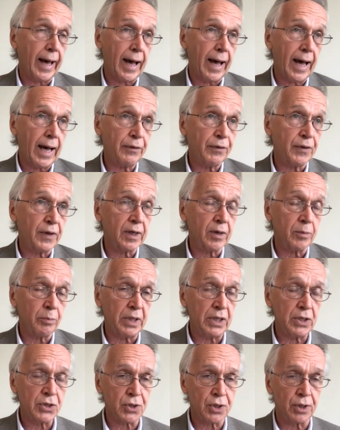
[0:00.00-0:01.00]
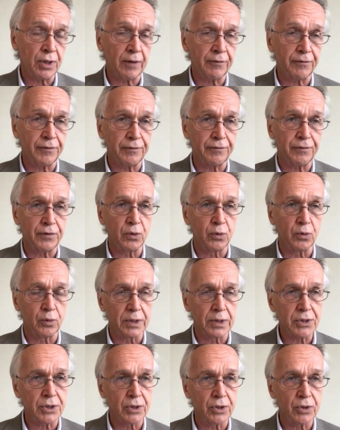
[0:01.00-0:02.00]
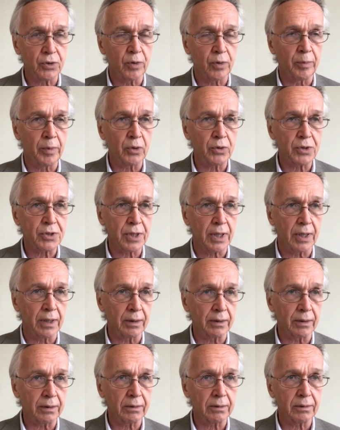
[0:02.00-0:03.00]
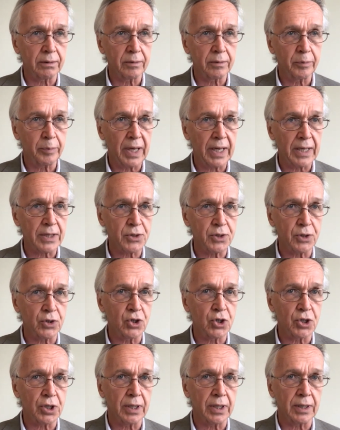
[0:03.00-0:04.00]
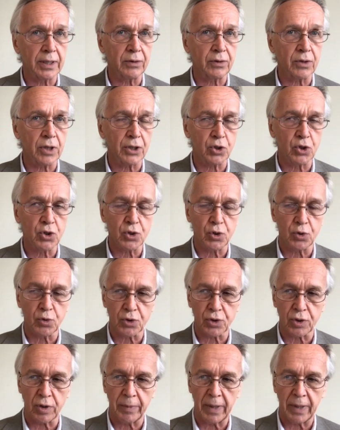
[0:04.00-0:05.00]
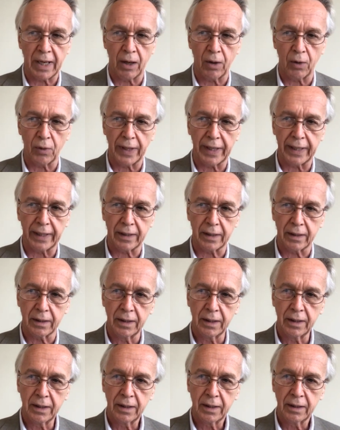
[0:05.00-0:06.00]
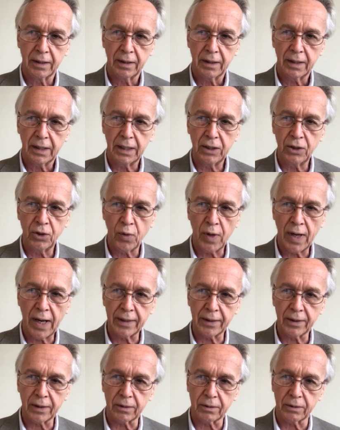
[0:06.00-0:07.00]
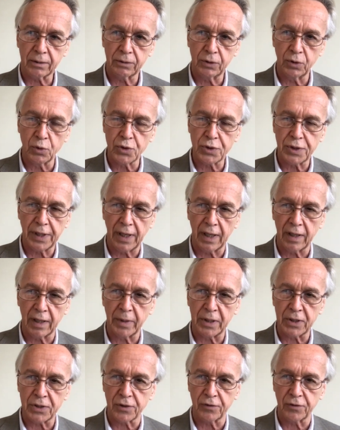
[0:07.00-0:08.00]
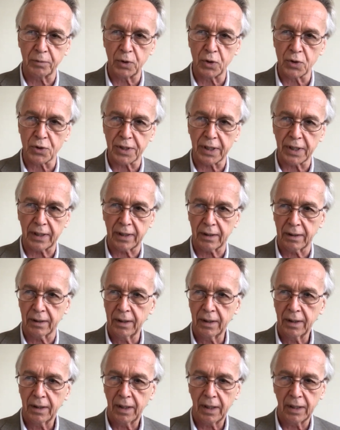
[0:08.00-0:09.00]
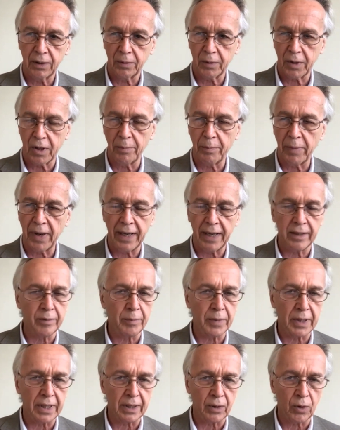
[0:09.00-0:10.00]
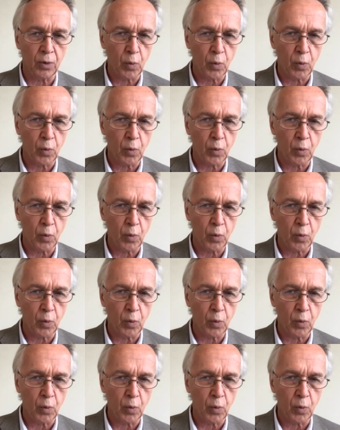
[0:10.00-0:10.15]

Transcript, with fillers: I think it means enough if you listen to a Mozart passage and it touches you somehow, like he knew how to use the elements of music and combine them in a